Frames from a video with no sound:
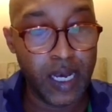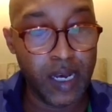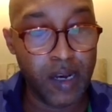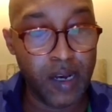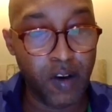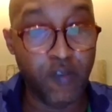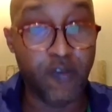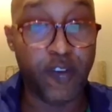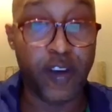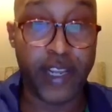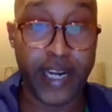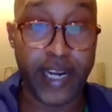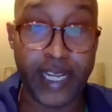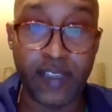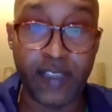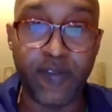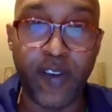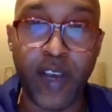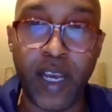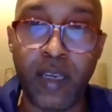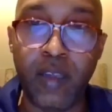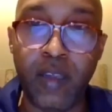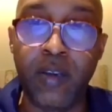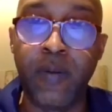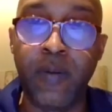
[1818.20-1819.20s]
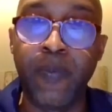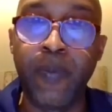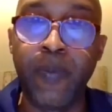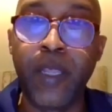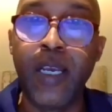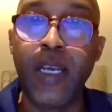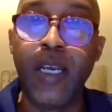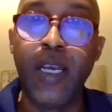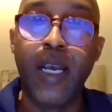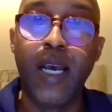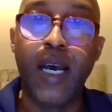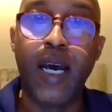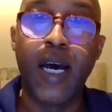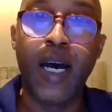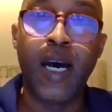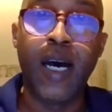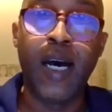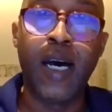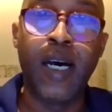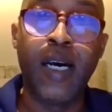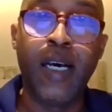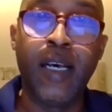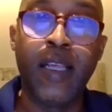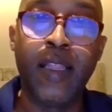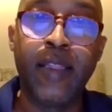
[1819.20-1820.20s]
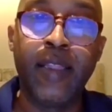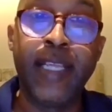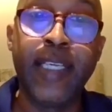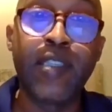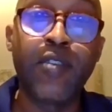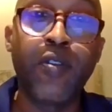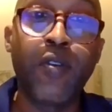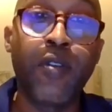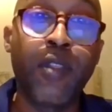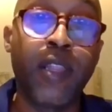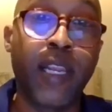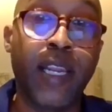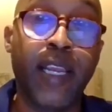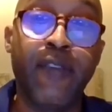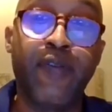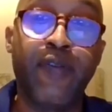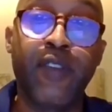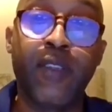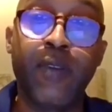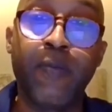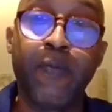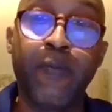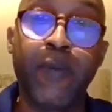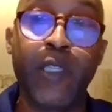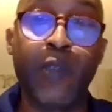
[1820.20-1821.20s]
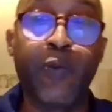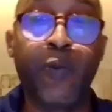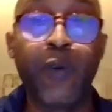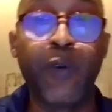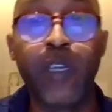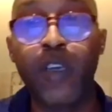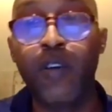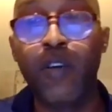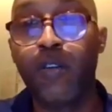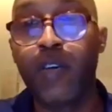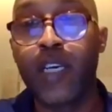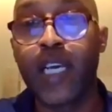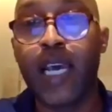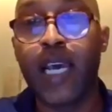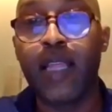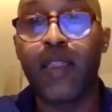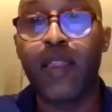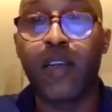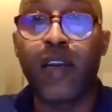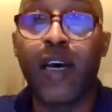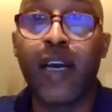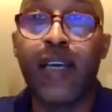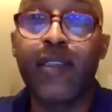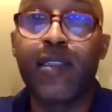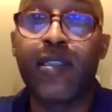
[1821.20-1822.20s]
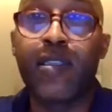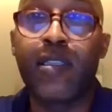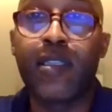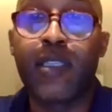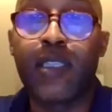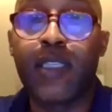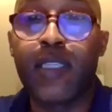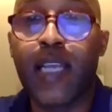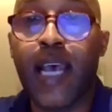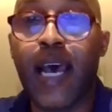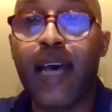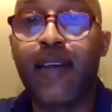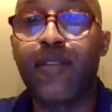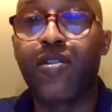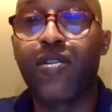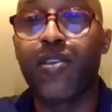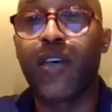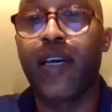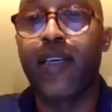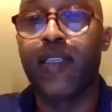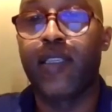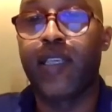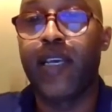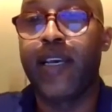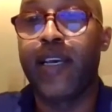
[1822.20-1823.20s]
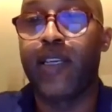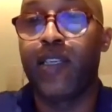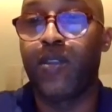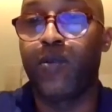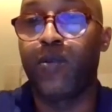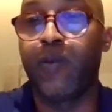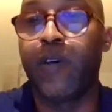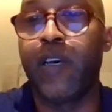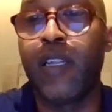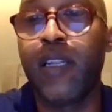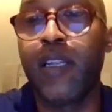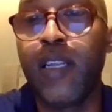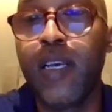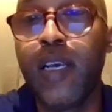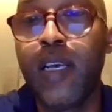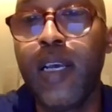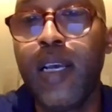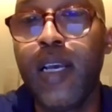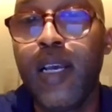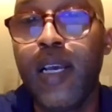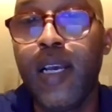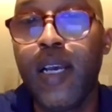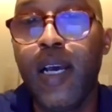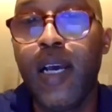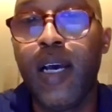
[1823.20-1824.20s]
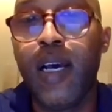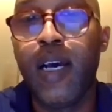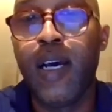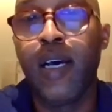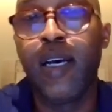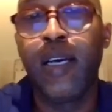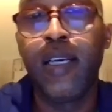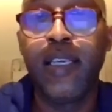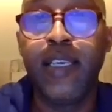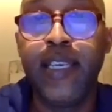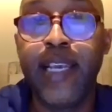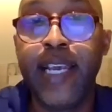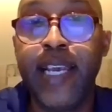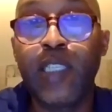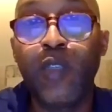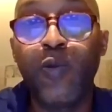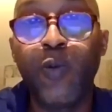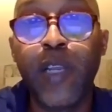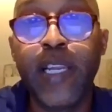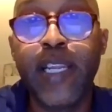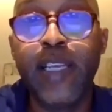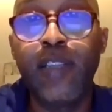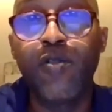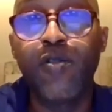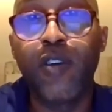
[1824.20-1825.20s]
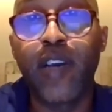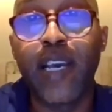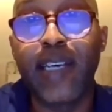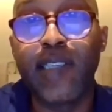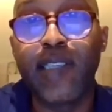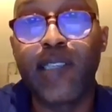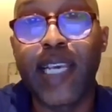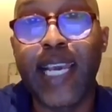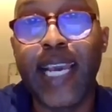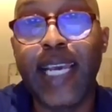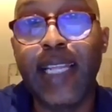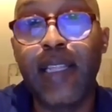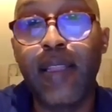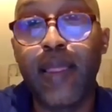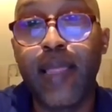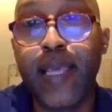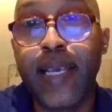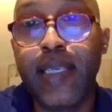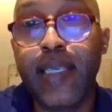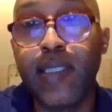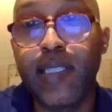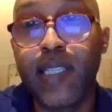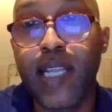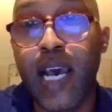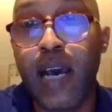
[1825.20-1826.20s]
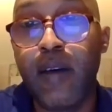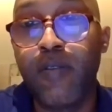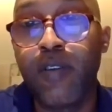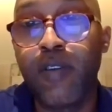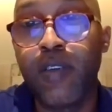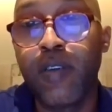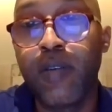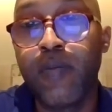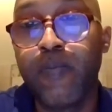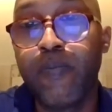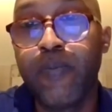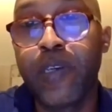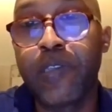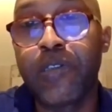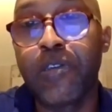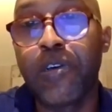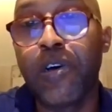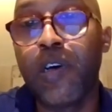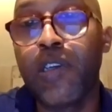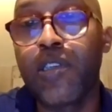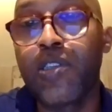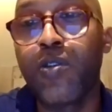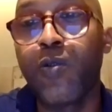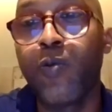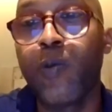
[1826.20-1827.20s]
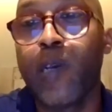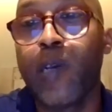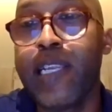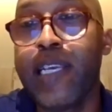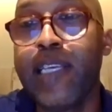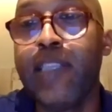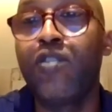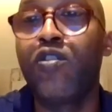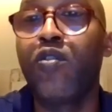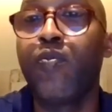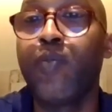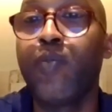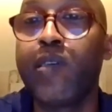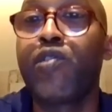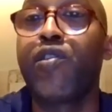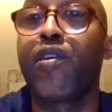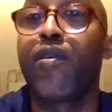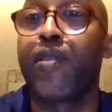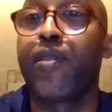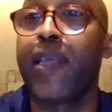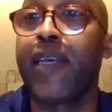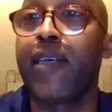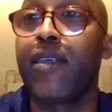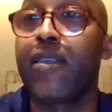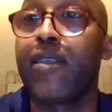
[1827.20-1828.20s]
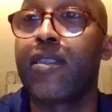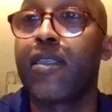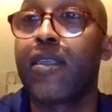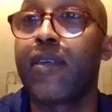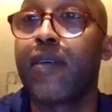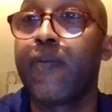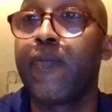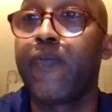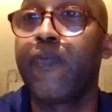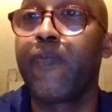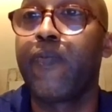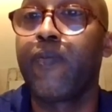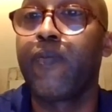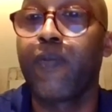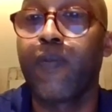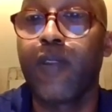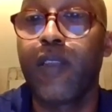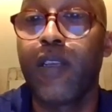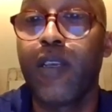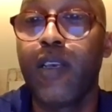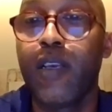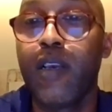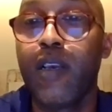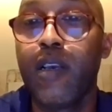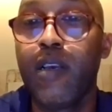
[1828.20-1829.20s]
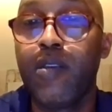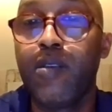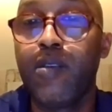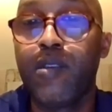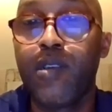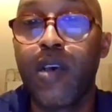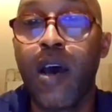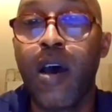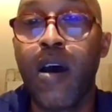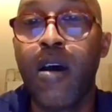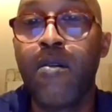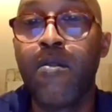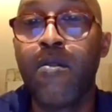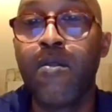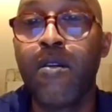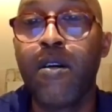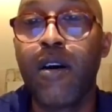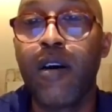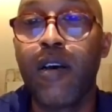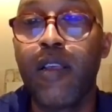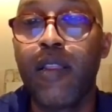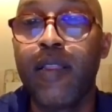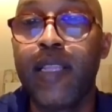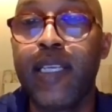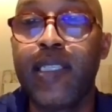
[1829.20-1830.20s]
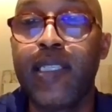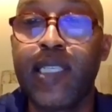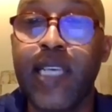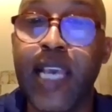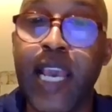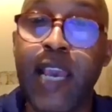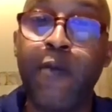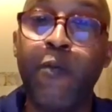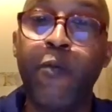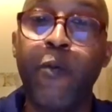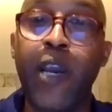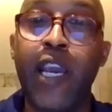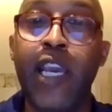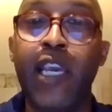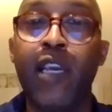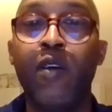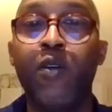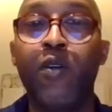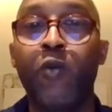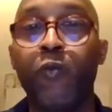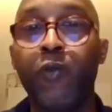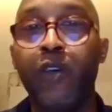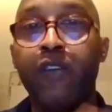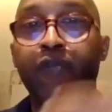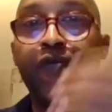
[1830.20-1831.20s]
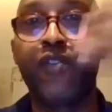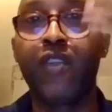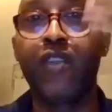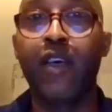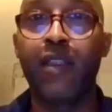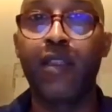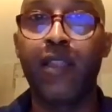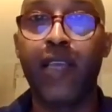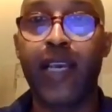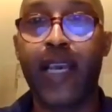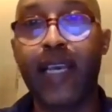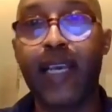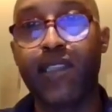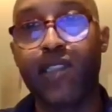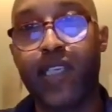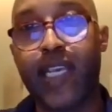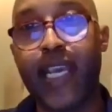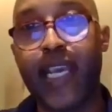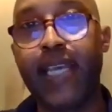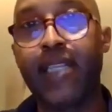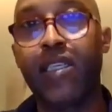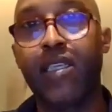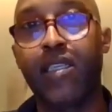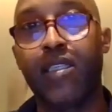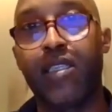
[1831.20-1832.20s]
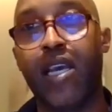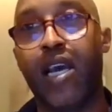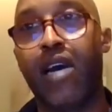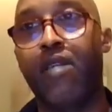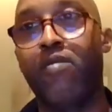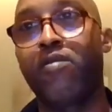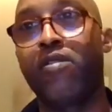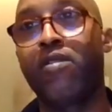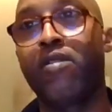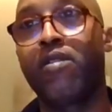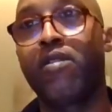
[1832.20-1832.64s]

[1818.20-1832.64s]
a great value. This on the left, but when you look at the right hand side here as well, yes, we need to cascade things down, but also we need to measure things. So the same way we've done the cascading down,